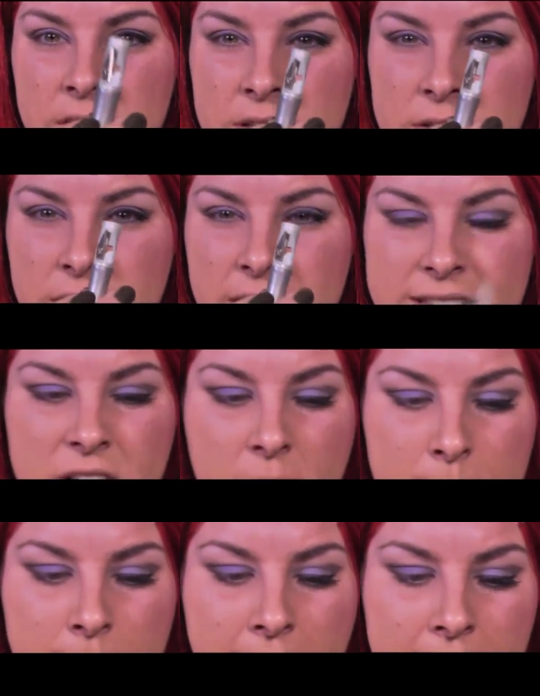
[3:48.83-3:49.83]
So that's
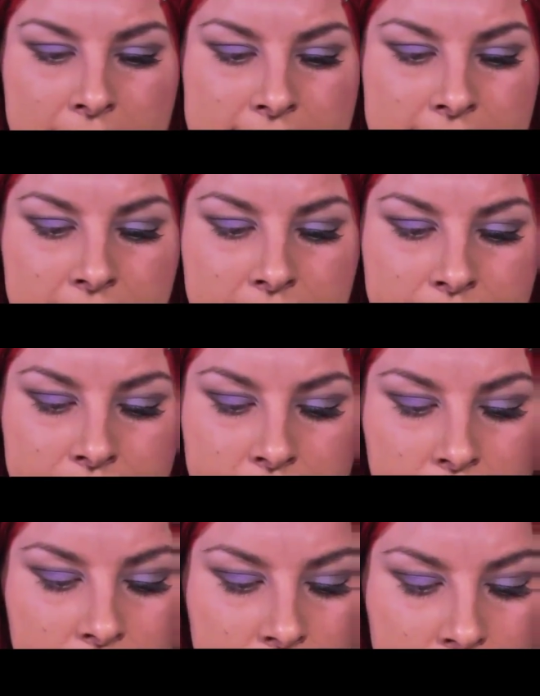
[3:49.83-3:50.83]
not bad, is it?
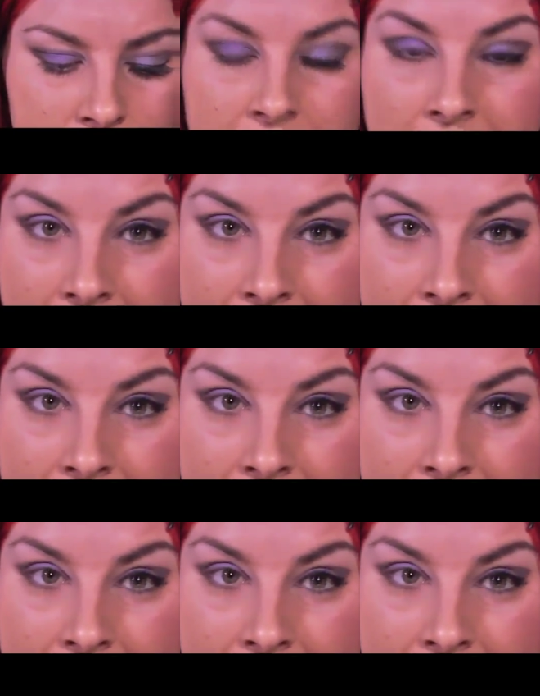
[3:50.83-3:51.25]
I